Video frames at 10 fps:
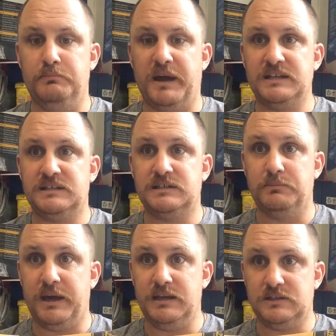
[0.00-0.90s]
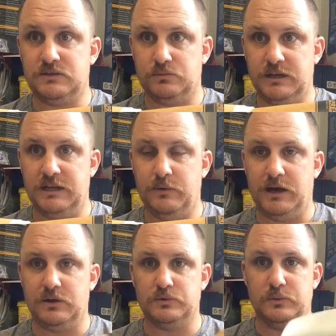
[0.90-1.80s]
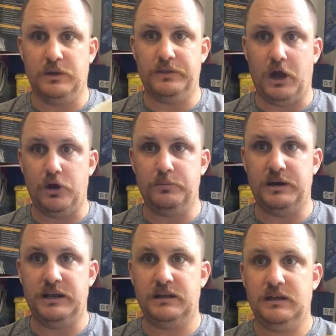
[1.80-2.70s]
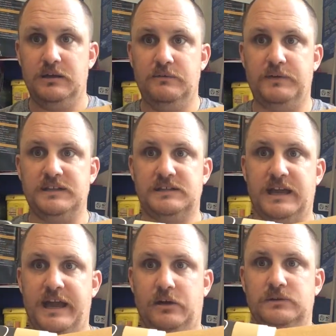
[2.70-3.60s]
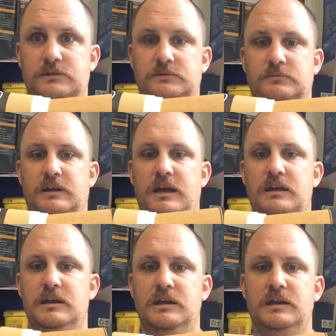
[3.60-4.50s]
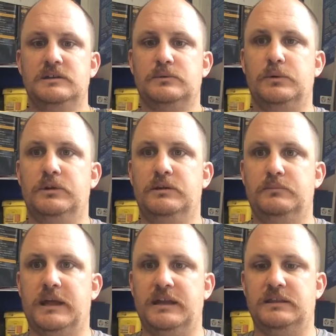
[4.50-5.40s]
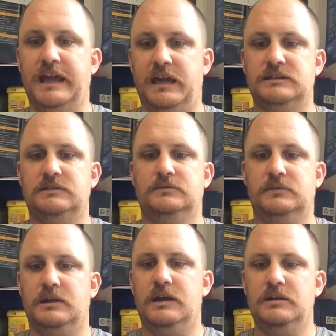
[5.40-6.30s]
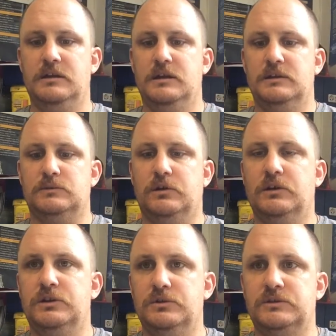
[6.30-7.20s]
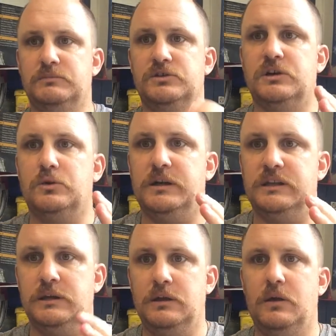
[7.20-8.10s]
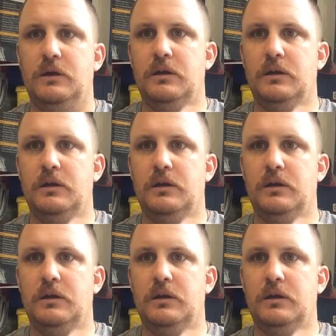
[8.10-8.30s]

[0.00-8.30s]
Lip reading: base to base really well, because we want the opening facing out. Okay, so we want them like that. Okay, so what I'm going to do is I'm just going to quickly